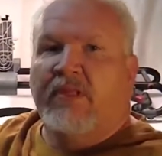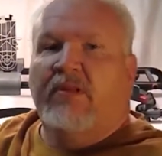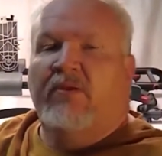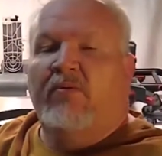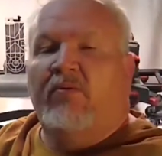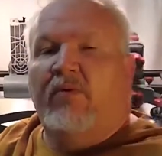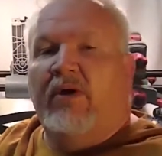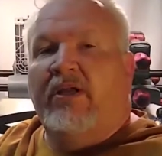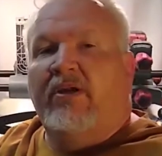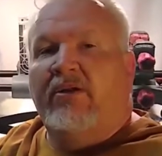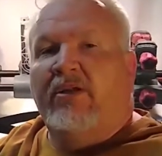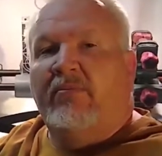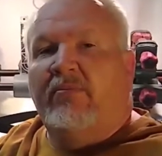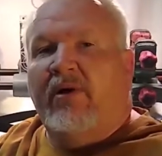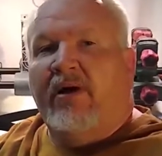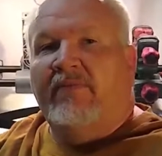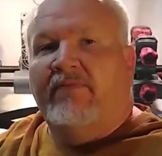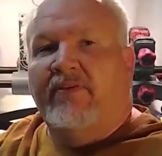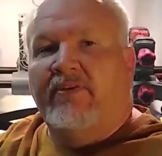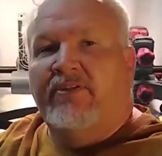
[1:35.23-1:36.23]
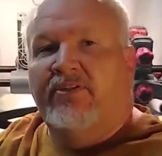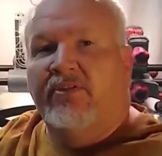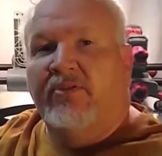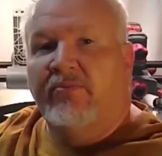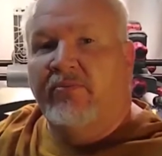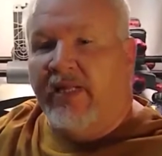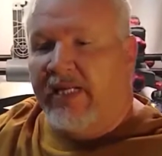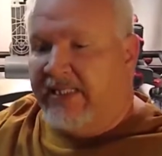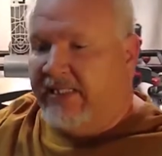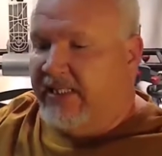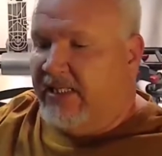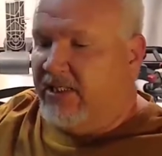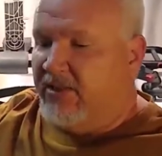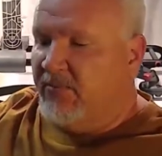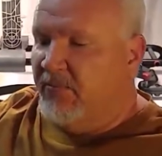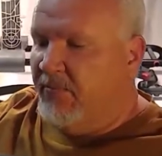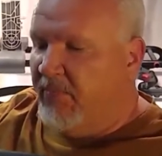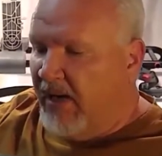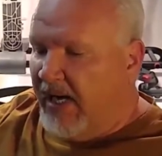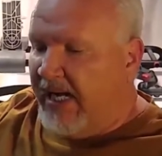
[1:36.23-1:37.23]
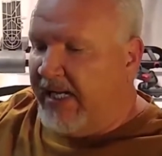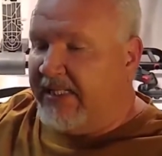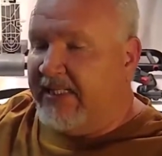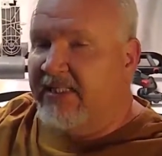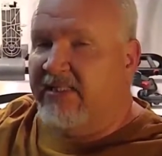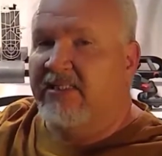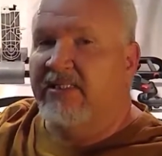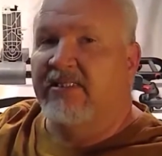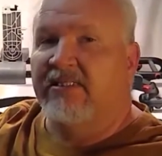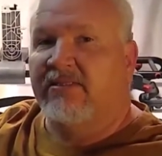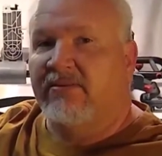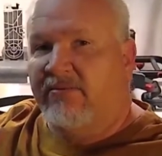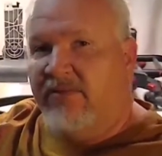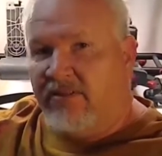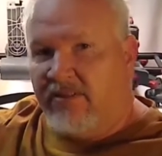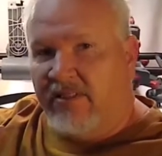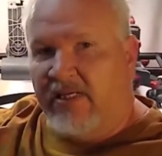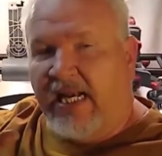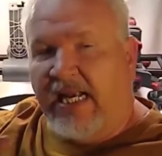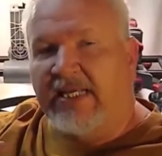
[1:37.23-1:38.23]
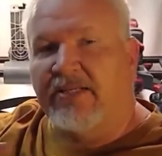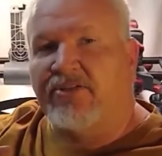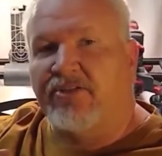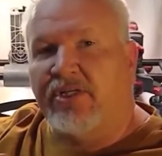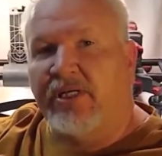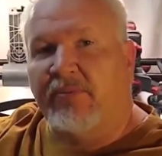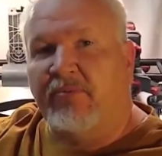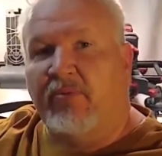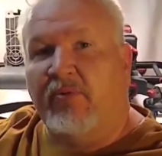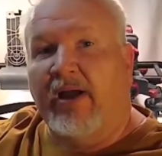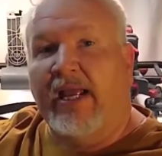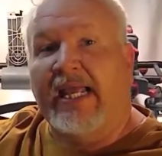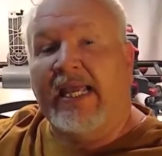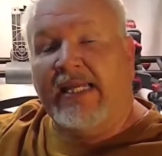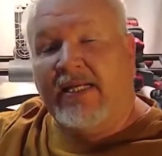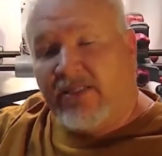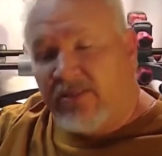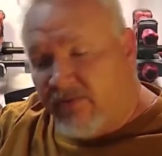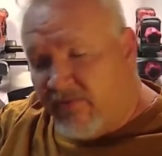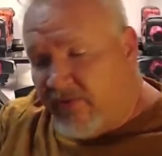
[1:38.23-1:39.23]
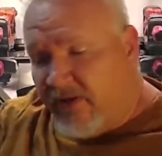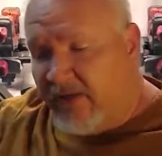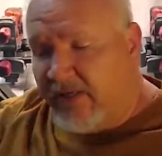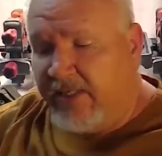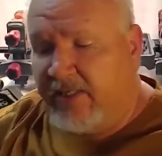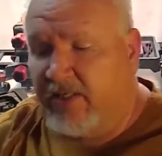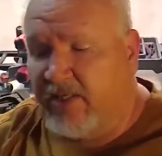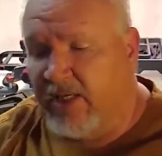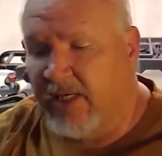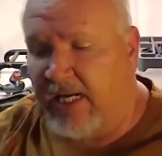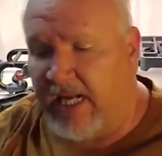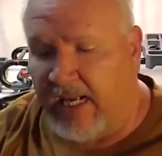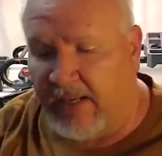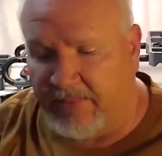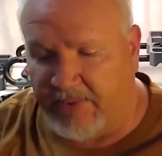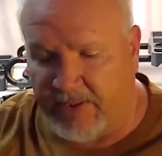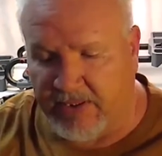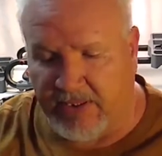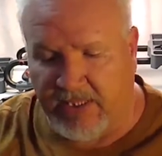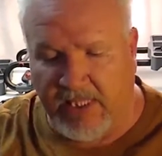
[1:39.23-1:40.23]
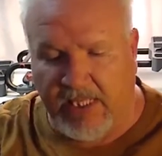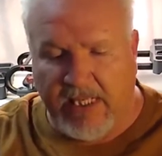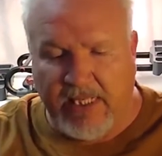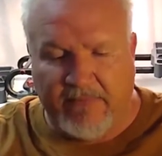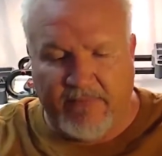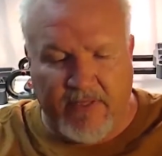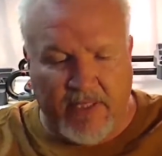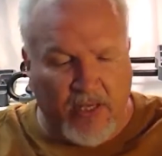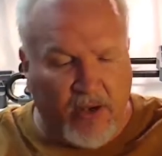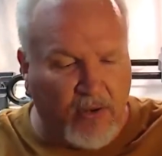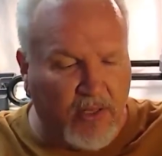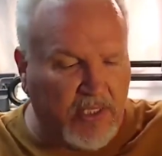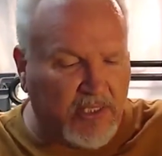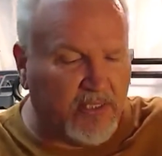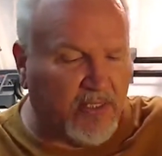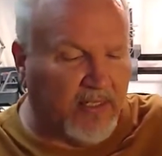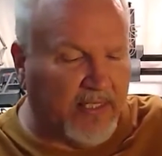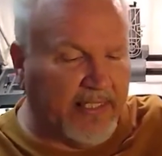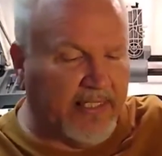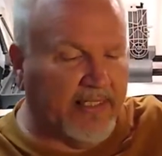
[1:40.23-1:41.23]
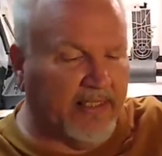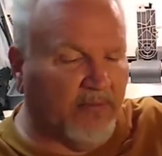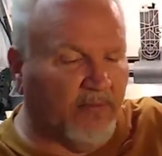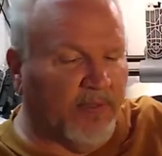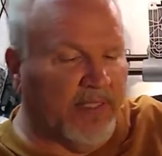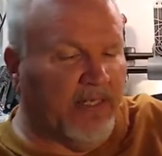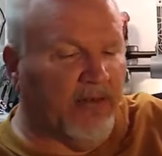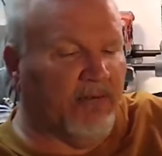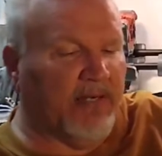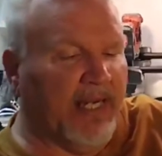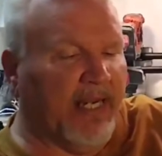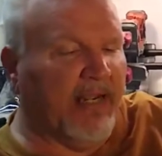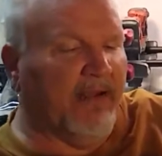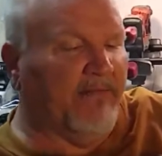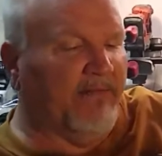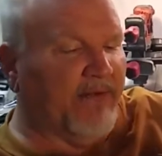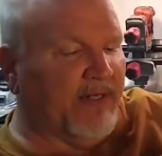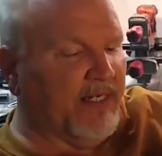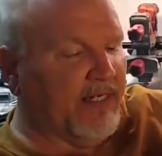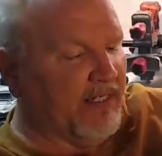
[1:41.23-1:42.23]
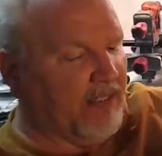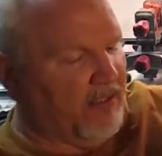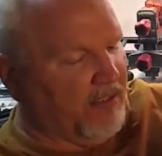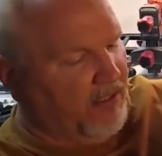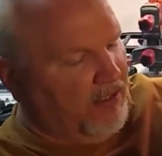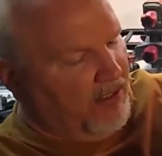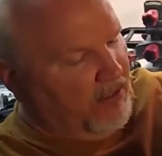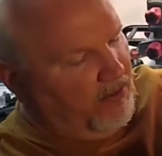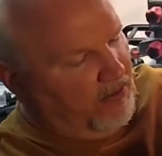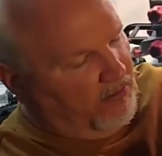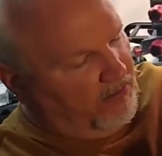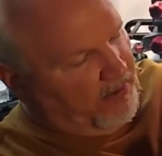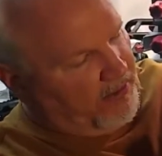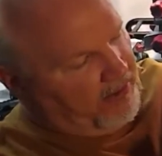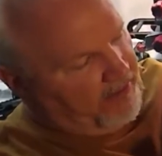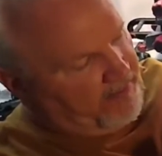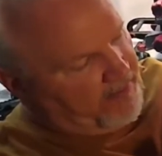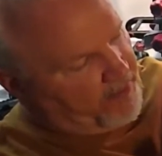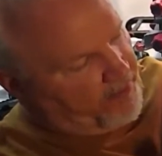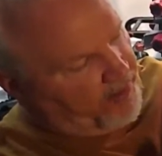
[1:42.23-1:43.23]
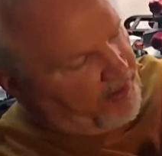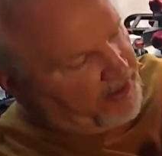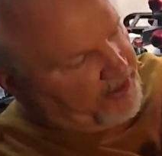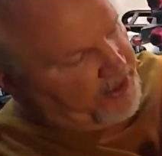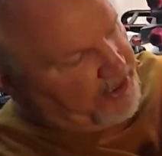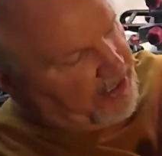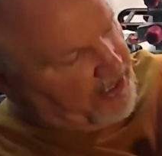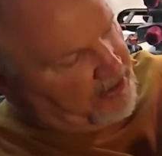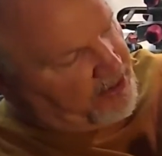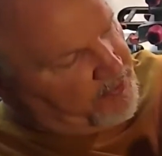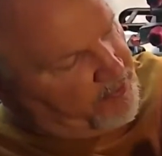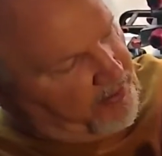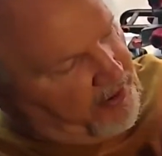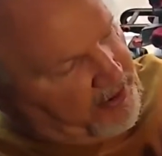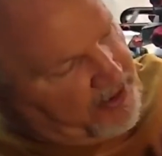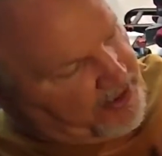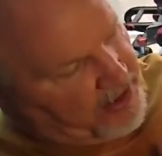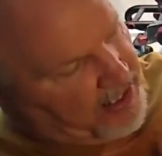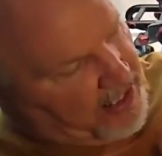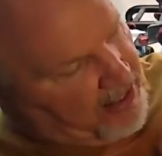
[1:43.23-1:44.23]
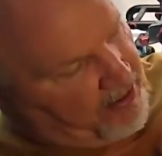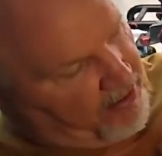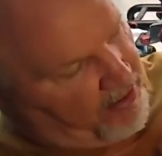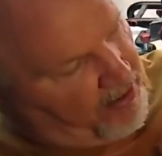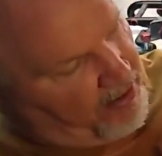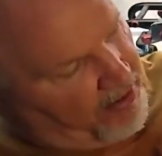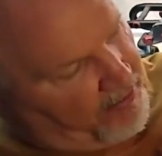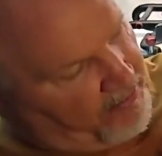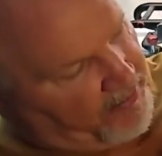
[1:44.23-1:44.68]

one on the buffer tube like this, but this is just a nice cheap way, and it's a very good option. If you notice on here, we don't have the punch outs punched out on them